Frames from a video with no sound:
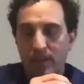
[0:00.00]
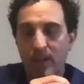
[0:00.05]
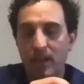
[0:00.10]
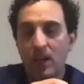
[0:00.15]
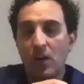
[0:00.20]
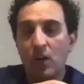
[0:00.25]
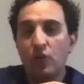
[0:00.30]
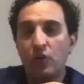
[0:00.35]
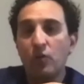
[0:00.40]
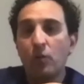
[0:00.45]

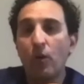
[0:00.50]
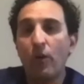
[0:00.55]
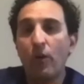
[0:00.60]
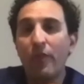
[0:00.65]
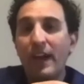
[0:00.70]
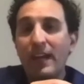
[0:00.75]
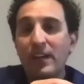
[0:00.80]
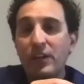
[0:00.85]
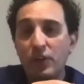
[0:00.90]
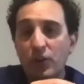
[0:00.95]
So what
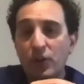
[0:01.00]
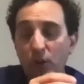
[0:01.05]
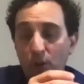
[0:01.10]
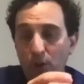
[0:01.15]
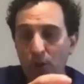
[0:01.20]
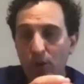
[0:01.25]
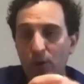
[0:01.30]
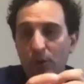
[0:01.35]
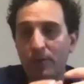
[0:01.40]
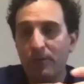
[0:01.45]
they
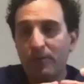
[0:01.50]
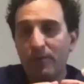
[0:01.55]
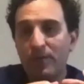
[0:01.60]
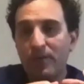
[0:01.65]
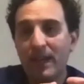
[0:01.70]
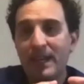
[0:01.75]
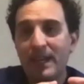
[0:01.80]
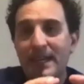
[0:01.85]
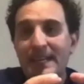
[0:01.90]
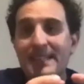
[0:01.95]
do
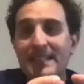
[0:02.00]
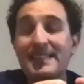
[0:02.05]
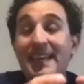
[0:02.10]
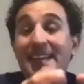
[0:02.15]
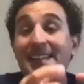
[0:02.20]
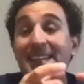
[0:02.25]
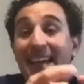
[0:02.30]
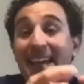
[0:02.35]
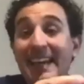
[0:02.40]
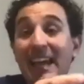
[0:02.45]
is they
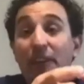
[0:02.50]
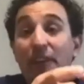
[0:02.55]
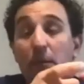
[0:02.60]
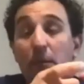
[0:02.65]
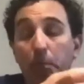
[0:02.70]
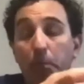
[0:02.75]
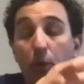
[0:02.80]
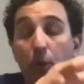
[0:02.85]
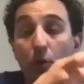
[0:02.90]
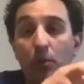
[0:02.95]
take out the
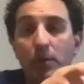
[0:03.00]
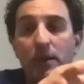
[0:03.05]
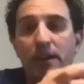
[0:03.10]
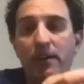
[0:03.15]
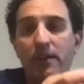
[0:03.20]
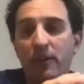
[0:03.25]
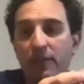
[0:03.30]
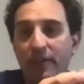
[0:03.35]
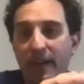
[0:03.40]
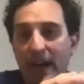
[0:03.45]

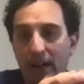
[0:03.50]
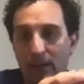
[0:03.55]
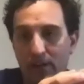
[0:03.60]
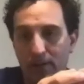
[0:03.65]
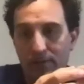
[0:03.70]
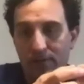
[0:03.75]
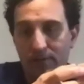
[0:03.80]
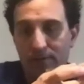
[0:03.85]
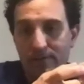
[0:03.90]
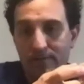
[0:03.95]
pulmonary valve
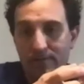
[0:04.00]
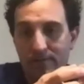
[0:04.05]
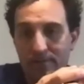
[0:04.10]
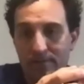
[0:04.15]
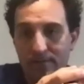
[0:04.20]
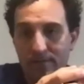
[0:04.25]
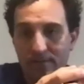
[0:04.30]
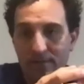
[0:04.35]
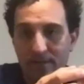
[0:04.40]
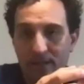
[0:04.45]

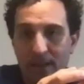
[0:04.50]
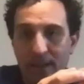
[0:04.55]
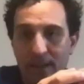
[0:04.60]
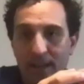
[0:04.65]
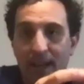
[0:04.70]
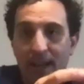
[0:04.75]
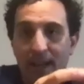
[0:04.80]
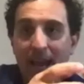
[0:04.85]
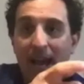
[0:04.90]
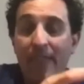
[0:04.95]

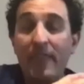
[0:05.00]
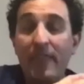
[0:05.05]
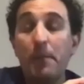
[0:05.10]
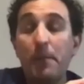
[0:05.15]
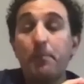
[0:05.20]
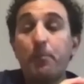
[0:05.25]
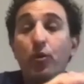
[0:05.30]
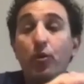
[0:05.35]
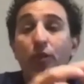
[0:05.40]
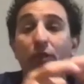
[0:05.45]
and they
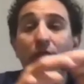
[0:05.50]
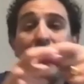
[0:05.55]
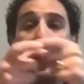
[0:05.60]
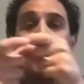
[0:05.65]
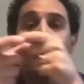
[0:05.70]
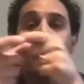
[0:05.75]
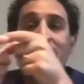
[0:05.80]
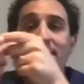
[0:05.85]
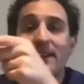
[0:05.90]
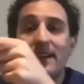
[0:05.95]
put
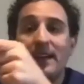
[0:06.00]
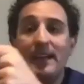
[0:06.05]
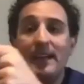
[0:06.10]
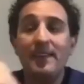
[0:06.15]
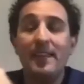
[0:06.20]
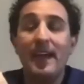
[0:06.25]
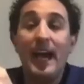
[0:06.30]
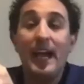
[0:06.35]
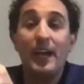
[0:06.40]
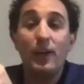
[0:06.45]
that in
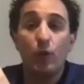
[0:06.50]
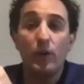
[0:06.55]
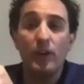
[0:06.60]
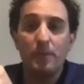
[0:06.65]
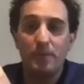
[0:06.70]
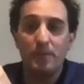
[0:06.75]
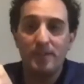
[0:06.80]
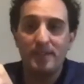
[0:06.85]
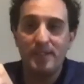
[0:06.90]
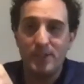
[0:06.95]
the aortic
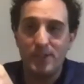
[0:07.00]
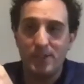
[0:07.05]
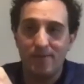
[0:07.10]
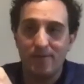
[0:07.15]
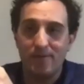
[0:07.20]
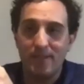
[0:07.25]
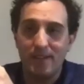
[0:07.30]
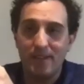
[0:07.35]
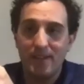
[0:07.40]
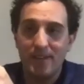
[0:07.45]
position,
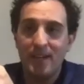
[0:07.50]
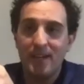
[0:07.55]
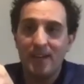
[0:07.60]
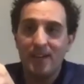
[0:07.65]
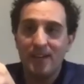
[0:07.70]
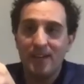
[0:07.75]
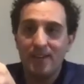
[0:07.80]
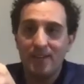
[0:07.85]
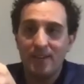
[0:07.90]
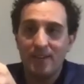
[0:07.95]

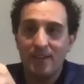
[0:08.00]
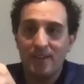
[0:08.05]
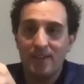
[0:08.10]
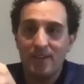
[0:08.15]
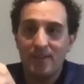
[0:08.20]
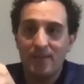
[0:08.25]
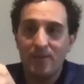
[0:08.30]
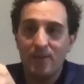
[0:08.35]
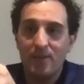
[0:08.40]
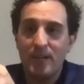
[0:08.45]

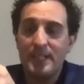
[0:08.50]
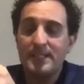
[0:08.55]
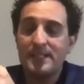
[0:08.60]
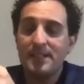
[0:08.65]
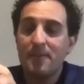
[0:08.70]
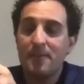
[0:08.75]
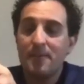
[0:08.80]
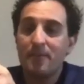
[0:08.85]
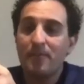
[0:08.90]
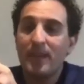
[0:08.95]
right?
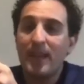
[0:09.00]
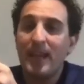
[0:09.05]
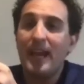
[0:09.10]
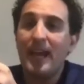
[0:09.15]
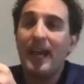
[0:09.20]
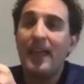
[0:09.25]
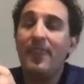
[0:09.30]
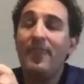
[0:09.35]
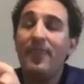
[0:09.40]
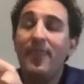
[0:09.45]

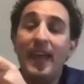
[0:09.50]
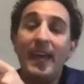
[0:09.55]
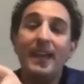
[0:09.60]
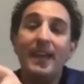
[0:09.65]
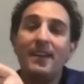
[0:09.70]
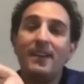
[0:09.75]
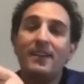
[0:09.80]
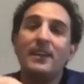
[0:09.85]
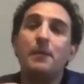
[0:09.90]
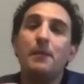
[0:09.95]
And
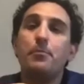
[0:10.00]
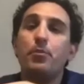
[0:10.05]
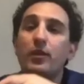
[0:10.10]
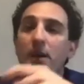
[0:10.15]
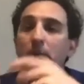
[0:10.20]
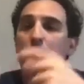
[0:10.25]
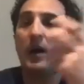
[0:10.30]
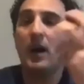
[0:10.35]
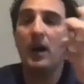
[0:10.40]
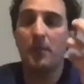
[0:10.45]
then they put a
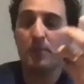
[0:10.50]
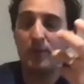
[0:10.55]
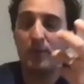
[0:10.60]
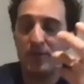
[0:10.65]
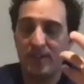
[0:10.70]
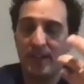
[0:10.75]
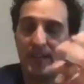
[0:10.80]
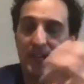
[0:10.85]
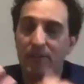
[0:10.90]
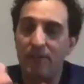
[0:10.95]

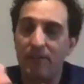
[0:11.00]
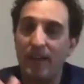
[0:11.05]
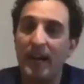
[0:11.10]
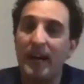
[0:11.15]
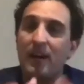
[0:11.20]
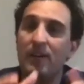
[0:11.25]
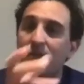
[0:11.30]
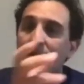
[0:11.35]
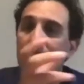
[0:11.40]
bioprosthetic valve